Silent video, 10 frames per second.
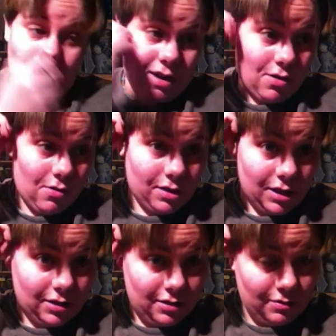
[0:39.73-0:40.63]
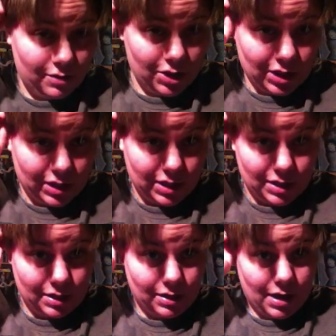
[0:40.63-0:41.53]
and I called it just
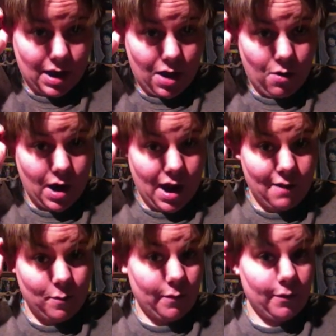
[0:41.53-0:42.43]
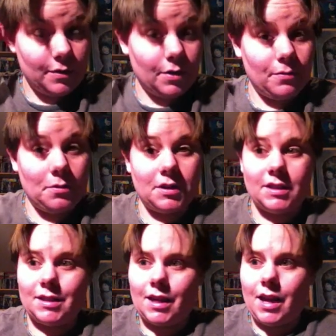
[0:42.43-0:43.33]
an hour and a half before I was going to work
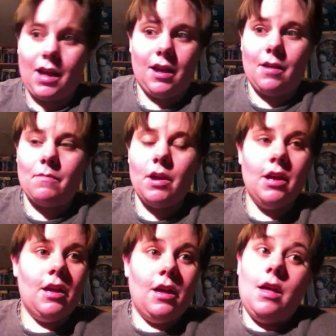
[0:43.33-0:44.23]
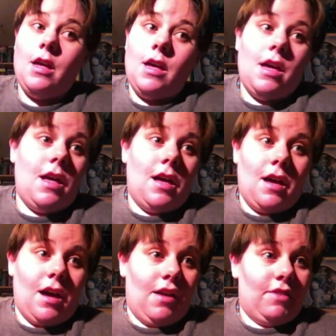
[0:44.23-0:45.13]
to say, hey,
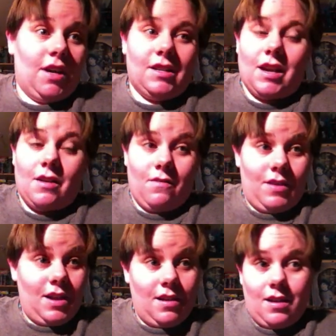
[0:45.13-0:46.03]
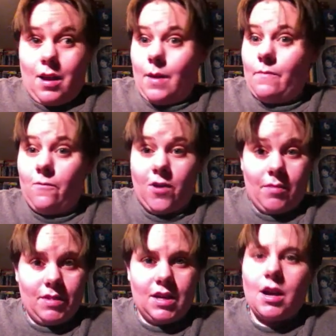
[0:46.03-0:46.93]
I've got diarrhea, I'm
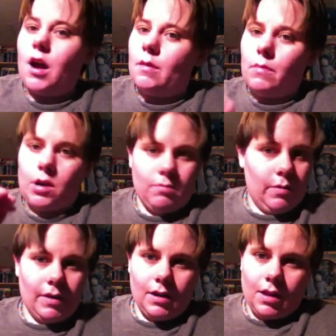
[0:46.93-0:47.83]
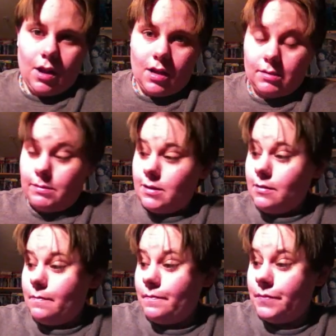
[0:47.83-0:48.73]
vomiting, I'm on my way to the
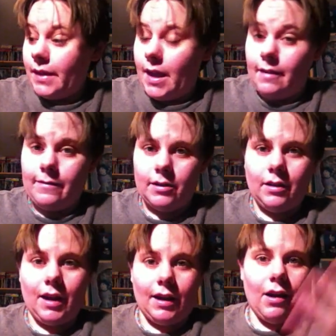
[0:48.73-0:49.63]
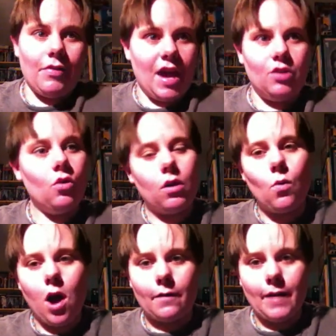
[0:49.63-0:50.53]
hospital. And I found out I caught that
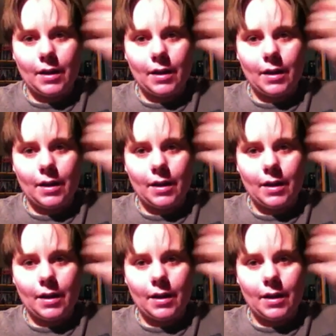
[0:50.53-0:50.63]
Norwalk